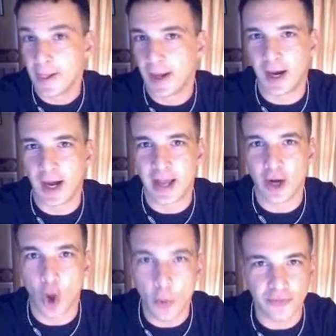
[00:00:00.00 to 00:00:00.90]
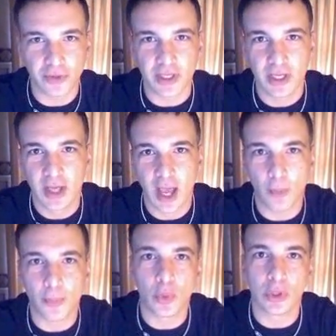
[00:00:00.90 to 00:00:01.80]
and hopefully
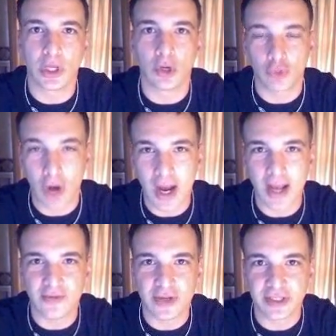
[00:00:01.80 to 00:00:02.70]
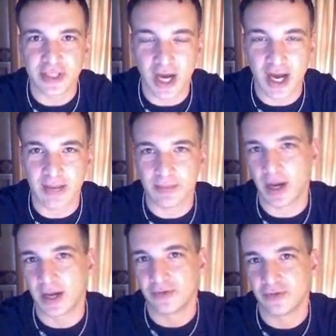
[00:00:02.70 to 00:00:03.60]
help will arrive in time
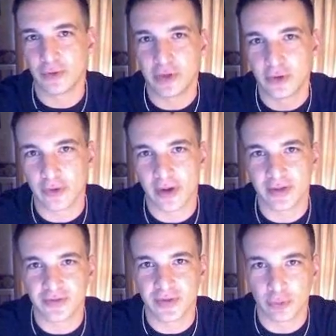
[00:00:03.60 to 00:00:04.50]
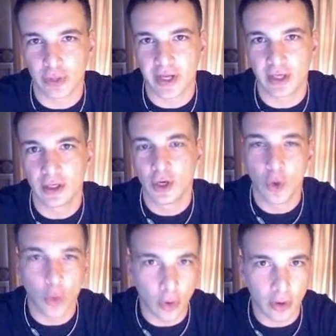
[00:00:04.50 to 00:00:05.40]
for either a defibrillator
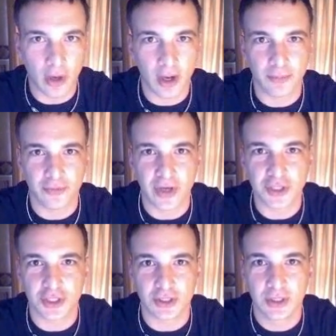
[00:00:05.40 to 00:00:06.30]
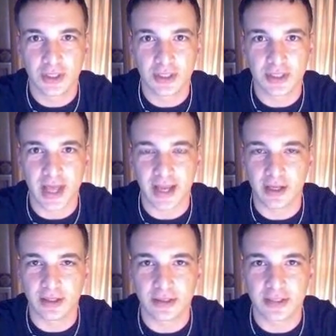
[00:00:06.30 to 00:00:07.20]
or a professional that
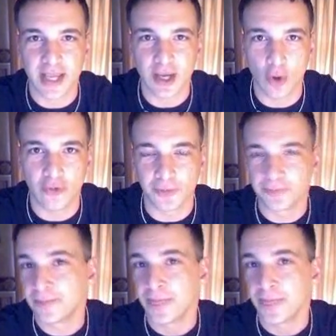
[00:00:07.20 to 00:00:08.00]
can take over.